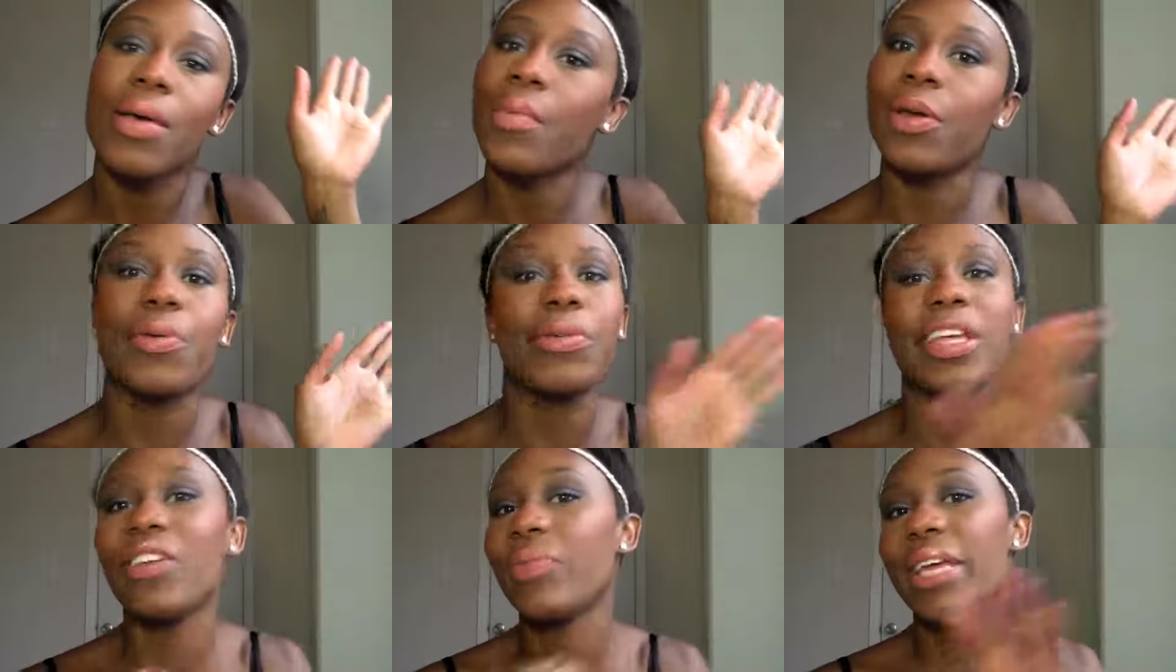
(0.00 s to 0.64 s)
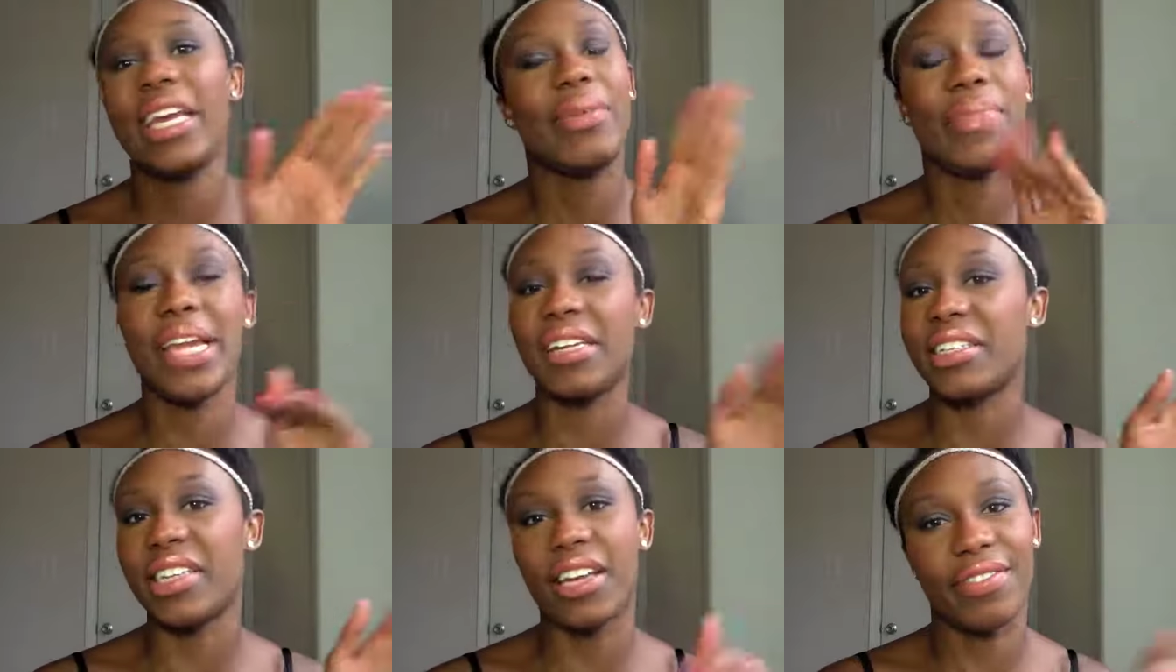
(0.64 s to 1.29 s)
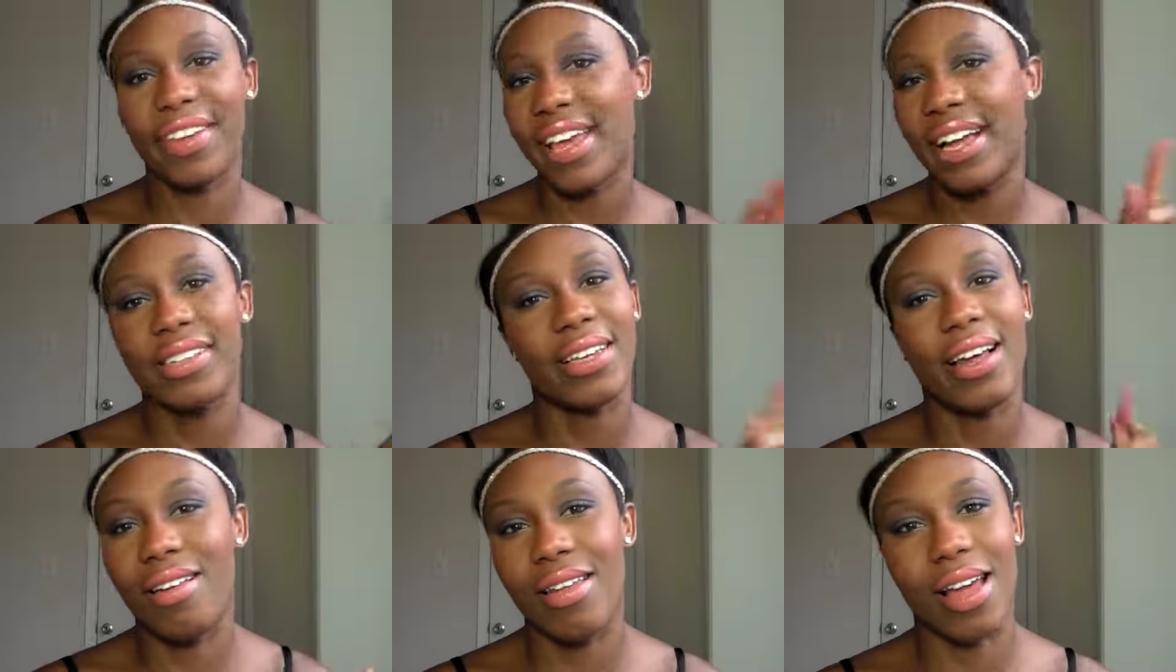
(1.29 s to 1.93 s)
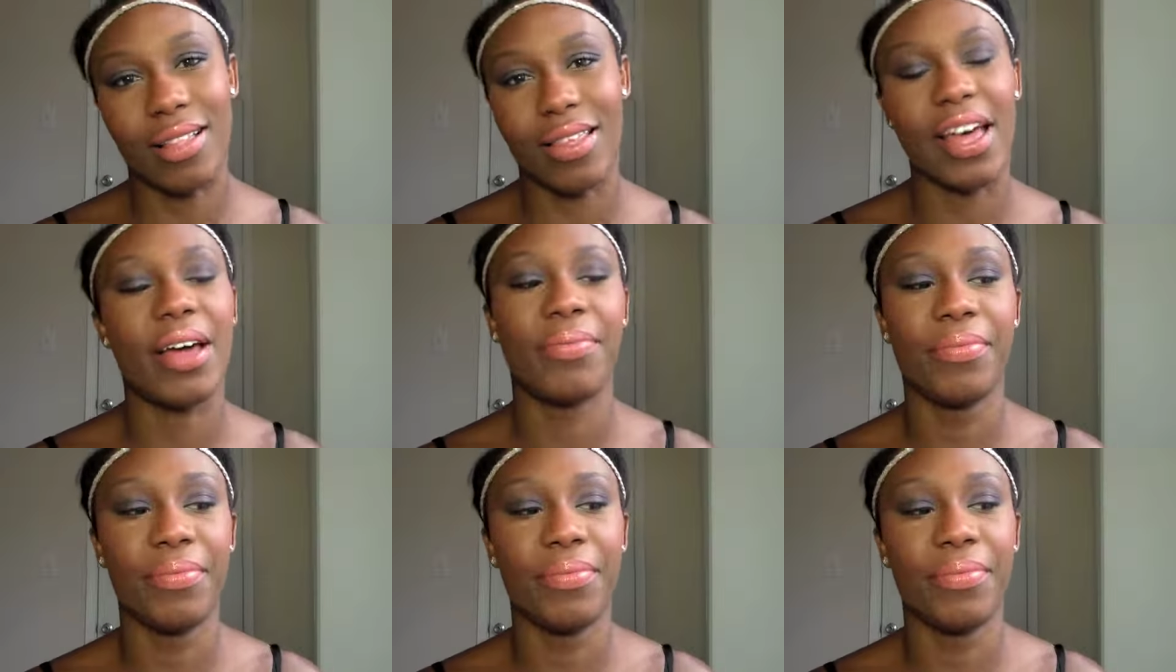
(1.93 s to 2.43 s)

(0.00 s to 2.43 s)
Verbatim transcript: But don't leave me any mean stuff, okay? Because I don't like that.